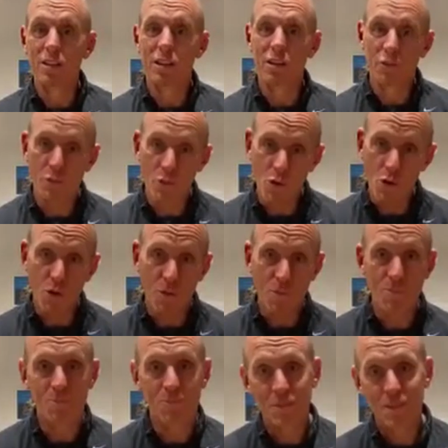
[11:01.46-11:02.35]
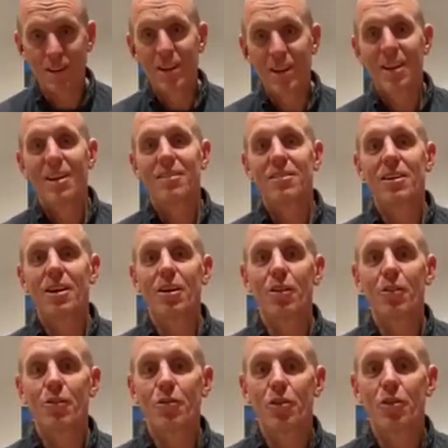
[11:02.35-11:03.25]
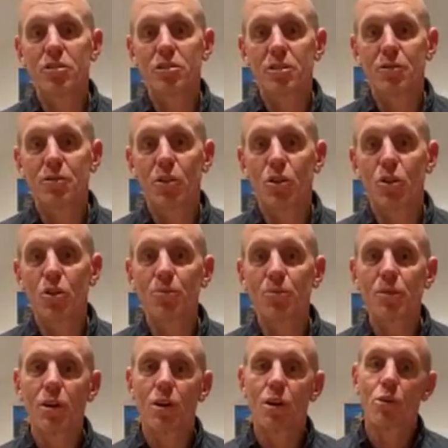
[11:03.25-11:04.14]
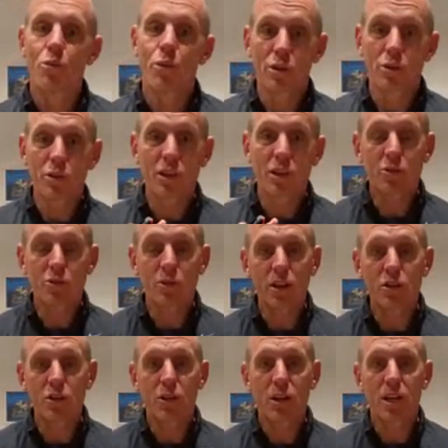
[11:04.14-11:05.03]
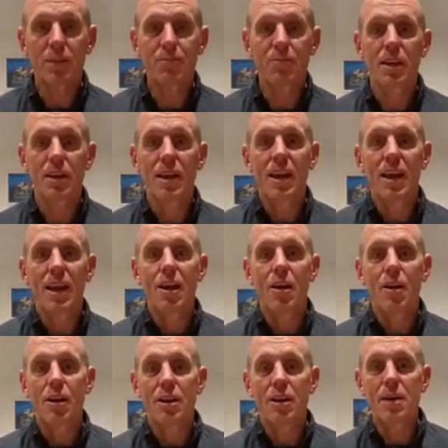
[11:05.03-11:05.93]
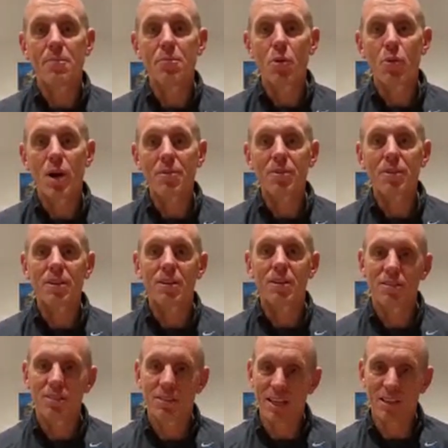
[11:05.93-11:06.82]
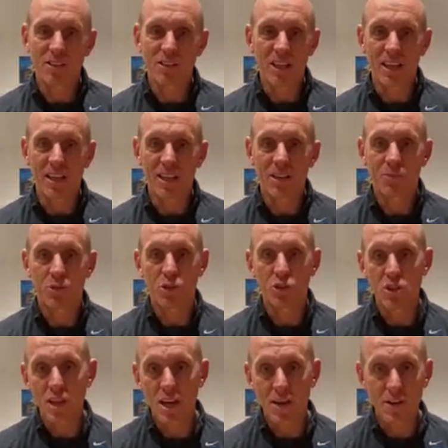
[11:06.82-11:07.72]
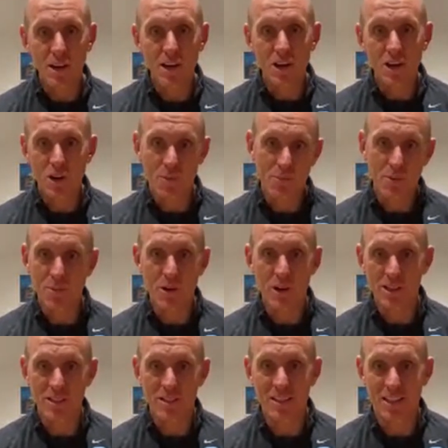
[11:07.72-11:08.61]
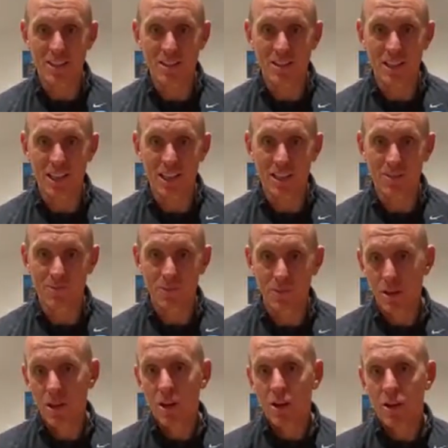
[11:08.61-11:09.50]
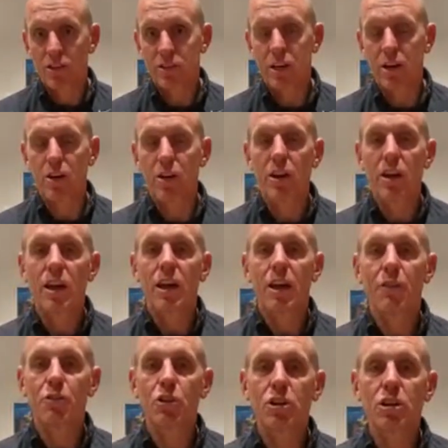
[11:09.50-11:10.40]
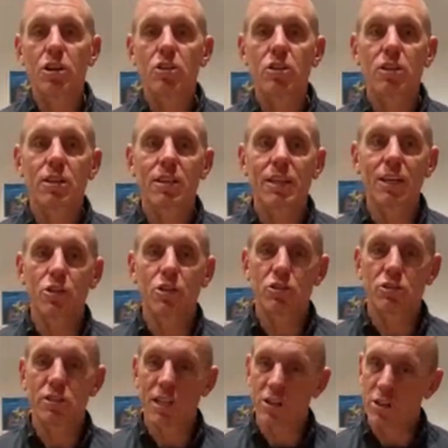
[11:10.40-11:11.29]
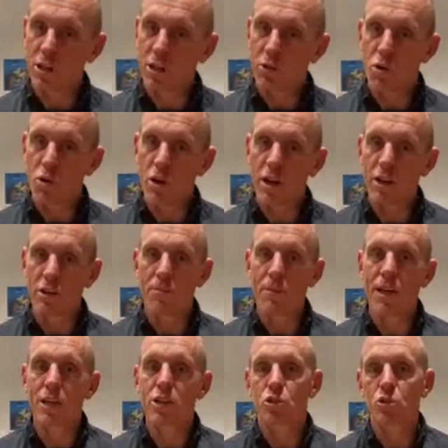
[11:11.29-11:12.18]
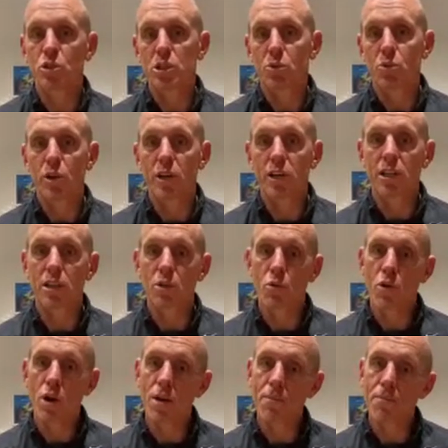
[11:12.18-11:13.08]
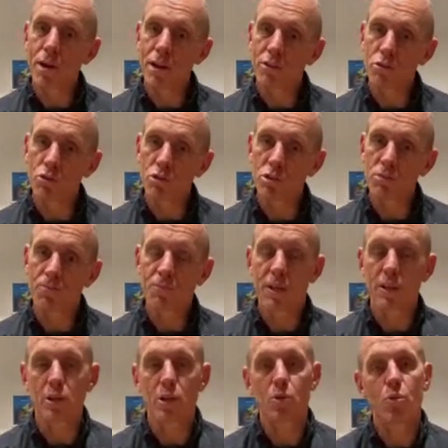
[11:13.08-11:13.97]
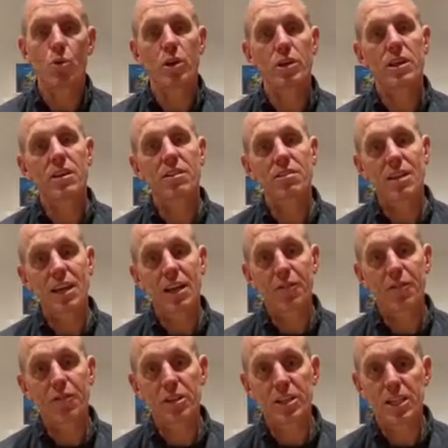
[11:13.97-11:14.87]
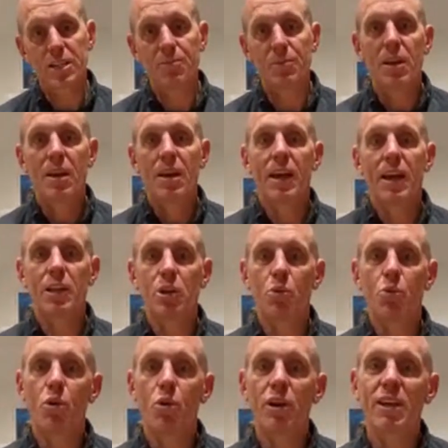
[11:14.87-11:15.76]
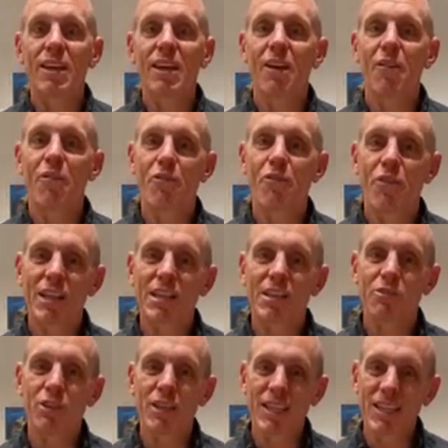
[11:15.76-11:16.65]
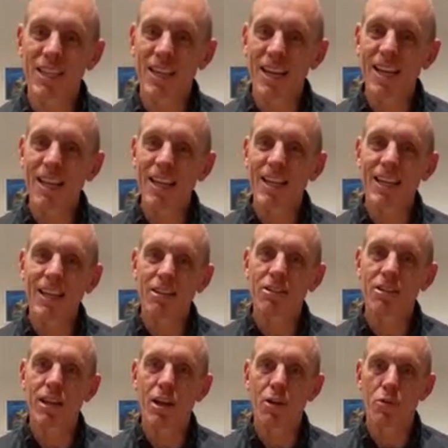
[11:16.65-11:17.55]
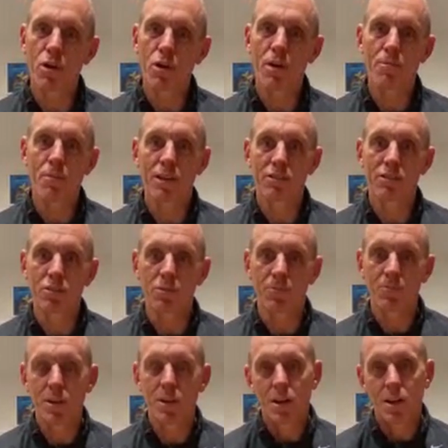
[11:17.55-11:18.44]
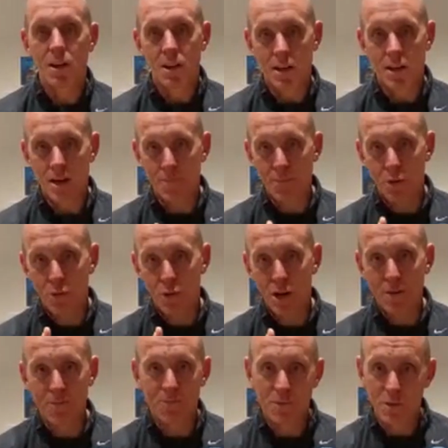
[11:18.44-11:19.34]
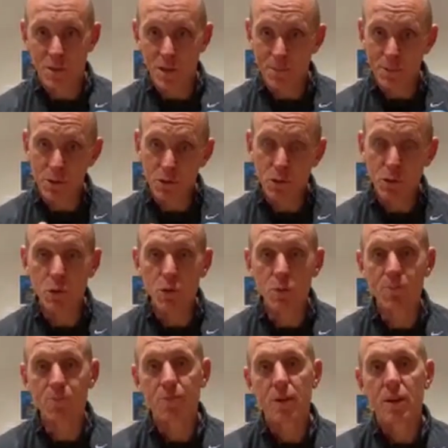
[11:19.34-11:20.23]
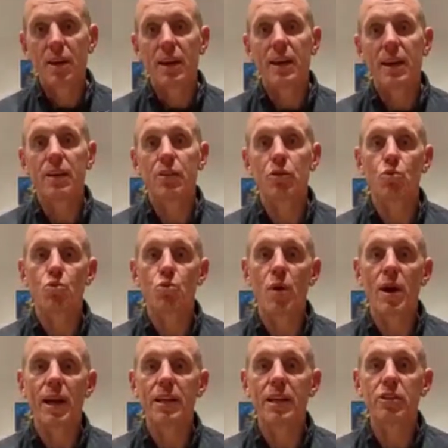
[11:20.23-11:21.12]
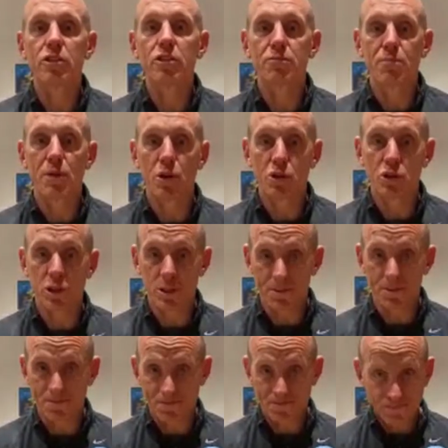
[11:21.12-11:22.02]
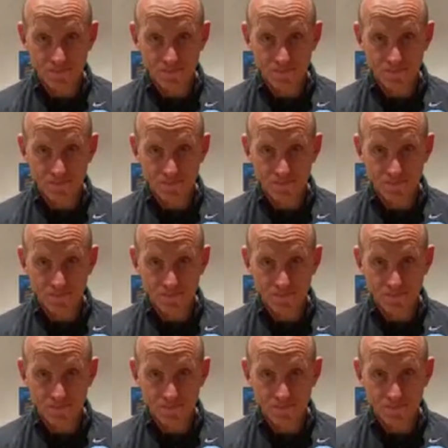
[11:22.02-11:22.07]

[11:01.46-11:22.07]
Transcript: there's four. So first of all, when you're doing strength training, number one, technique. Never compromise technique. So if you can get your technique right, you make sure you're working the right muscles, you're working safely, and you're working effectively, getting into that right muscle. Number one. Number two is range of motion.